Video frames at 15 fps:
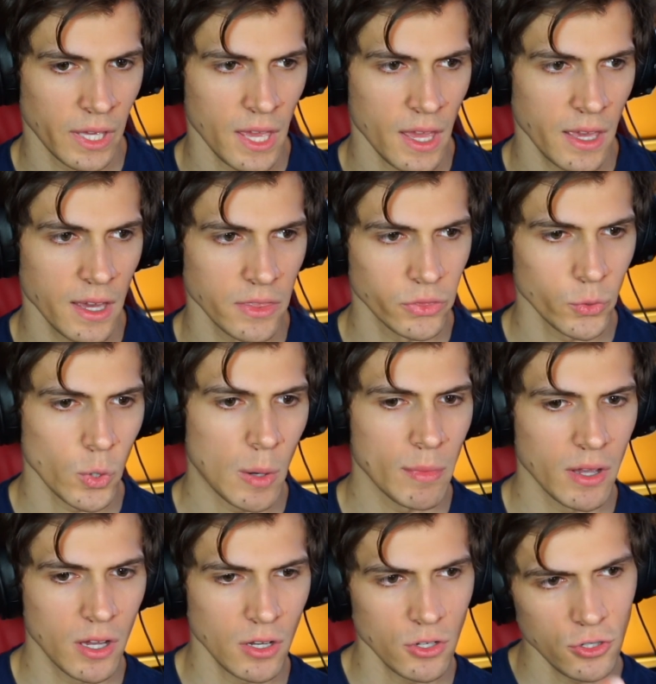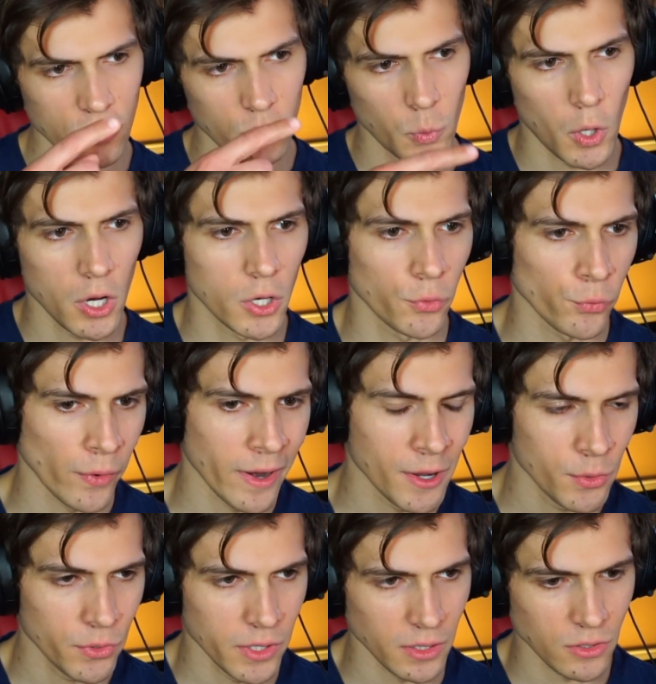Can't get through. I mean, couldn't you just walk
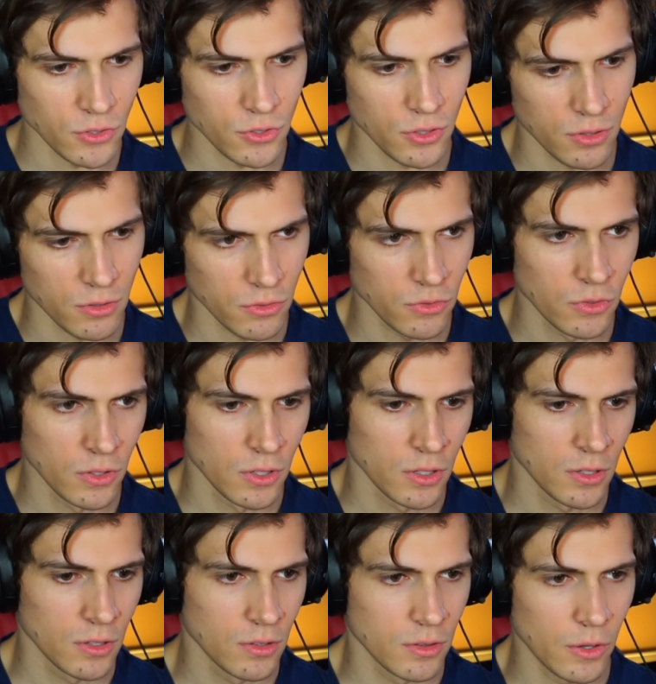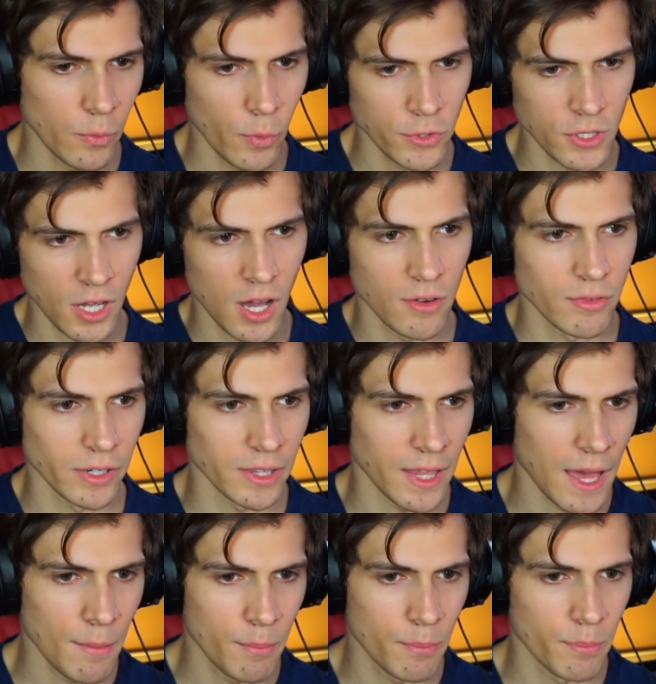around? Like, there's a, it wasn't covering
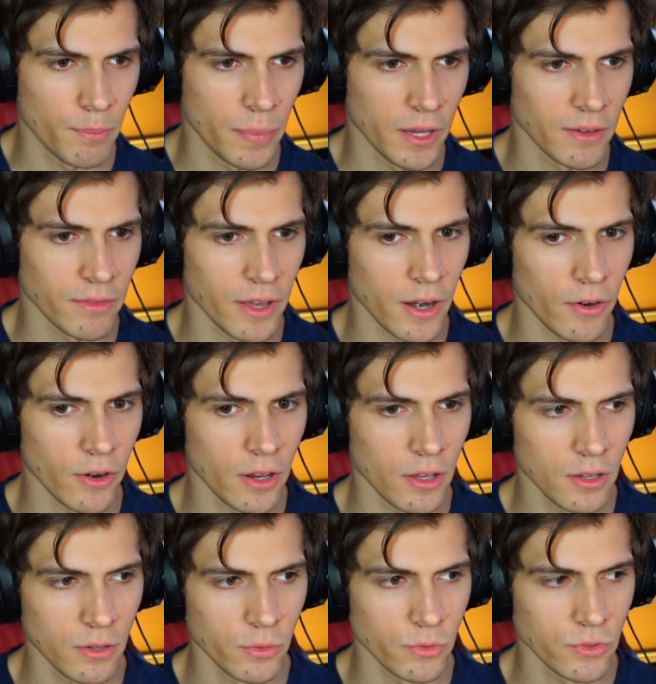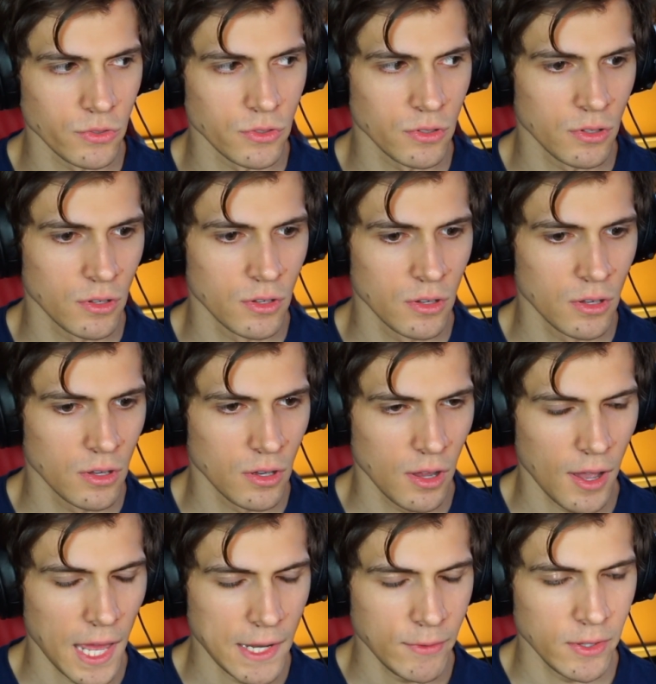that big of area. It was
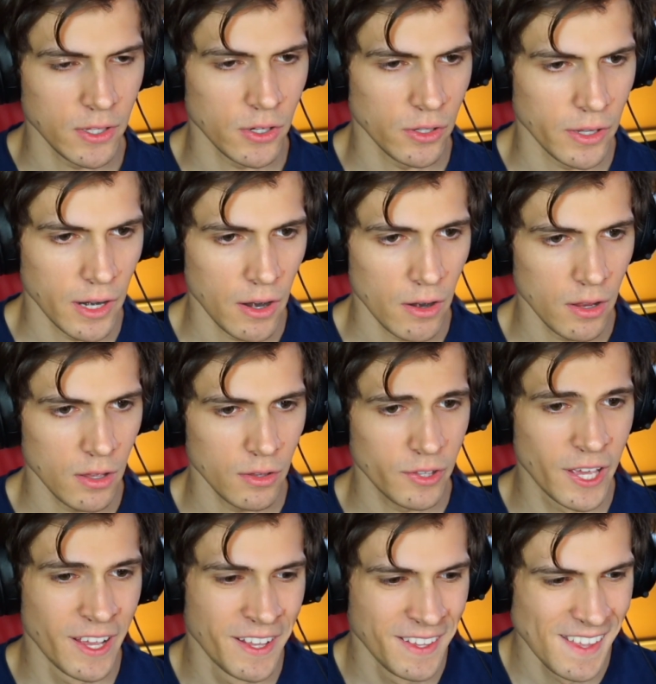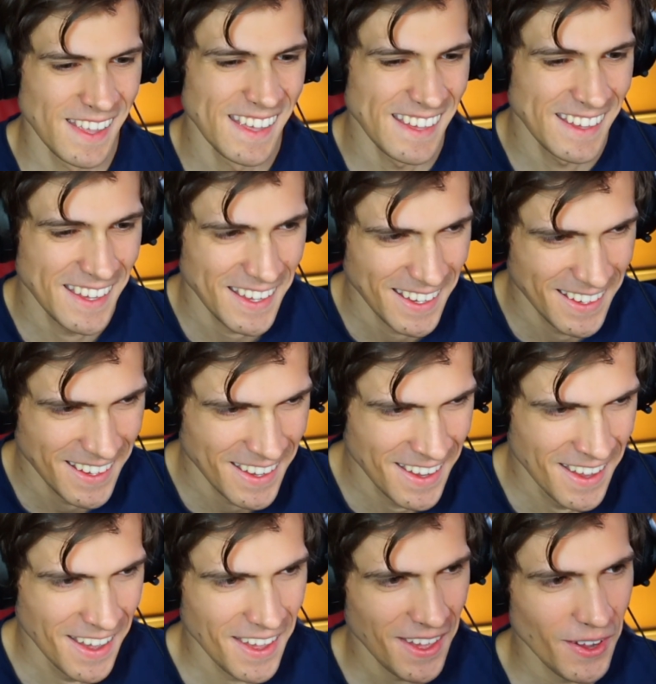kind of a little area.
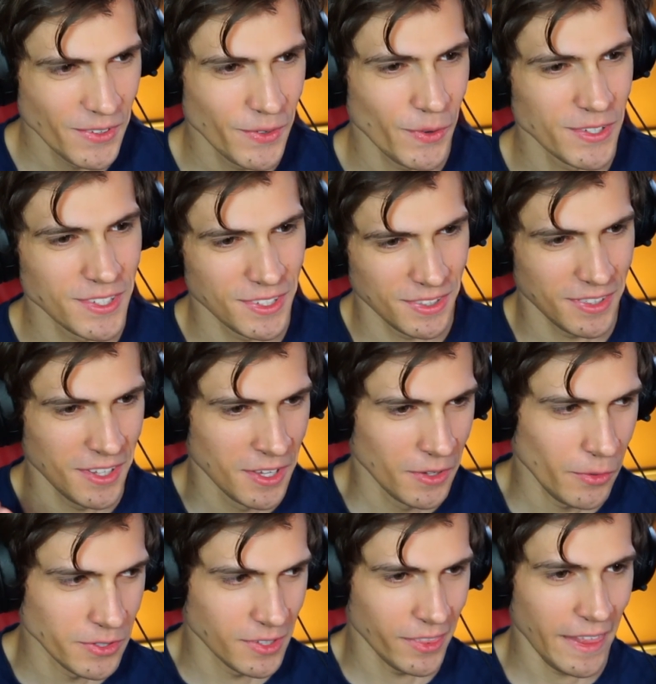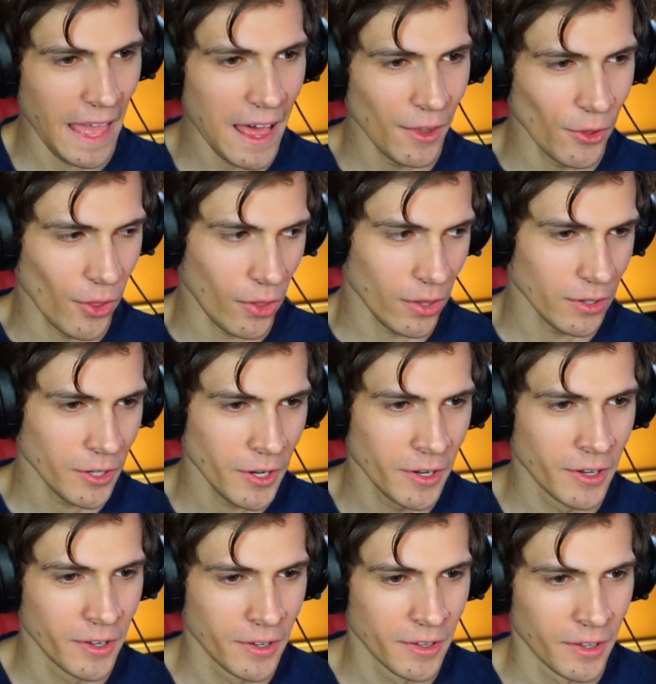it wasn't that long.
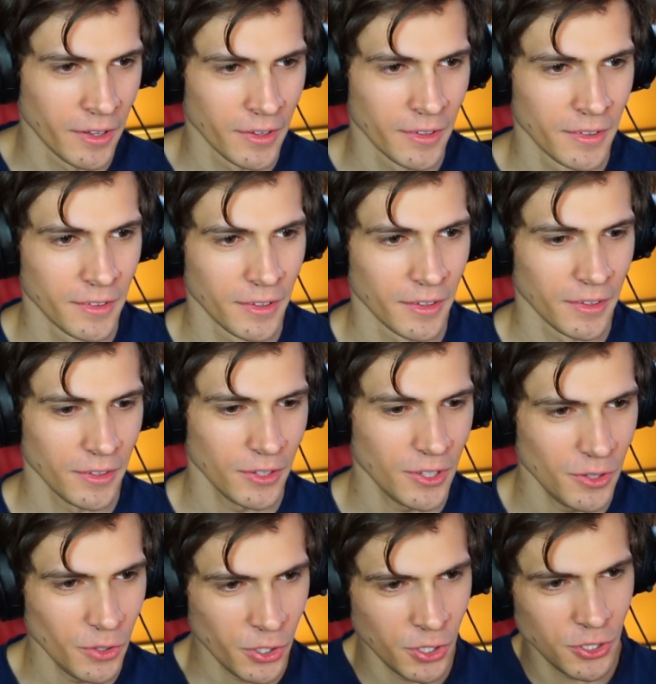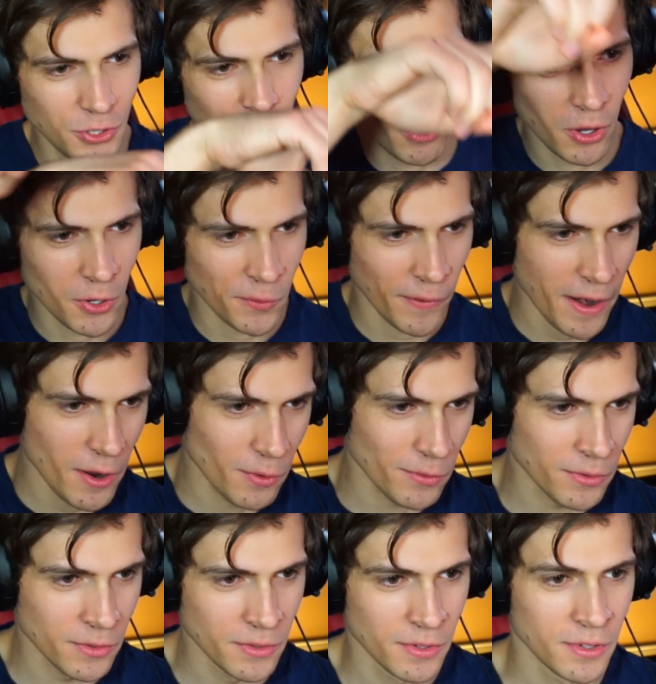You could just walk
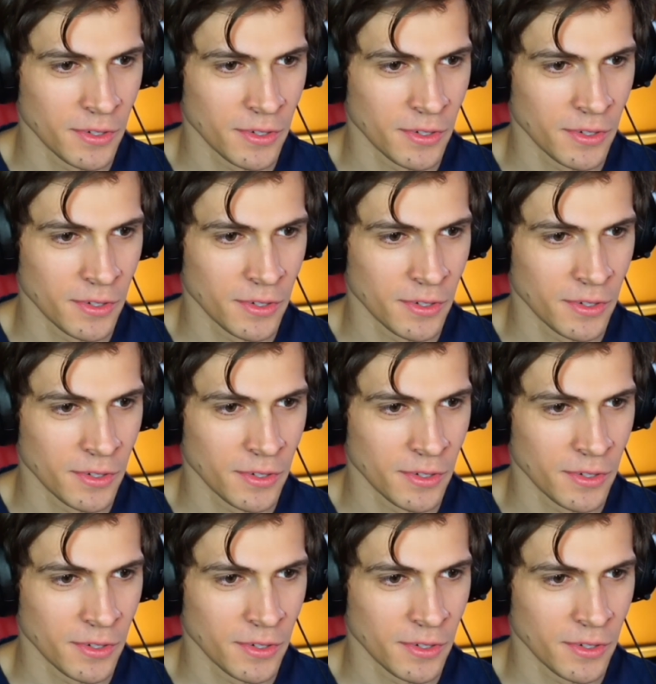around.